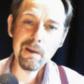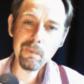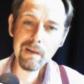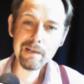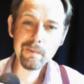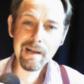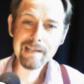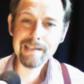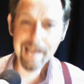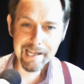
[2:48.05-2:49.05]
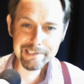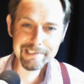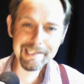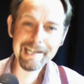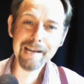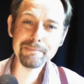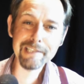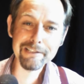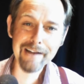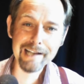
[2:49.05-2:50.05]
Well, well, hail the
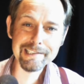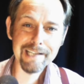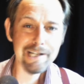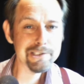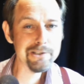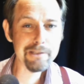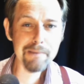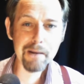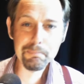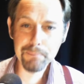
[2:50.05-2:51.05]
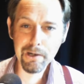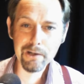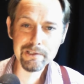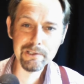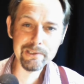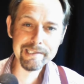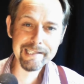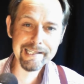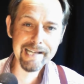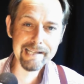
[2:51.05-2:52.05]
kleptocrats. Talk about pot calling
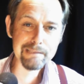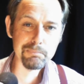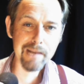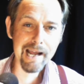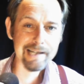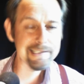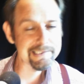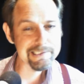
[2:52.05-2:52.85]
the kettle black.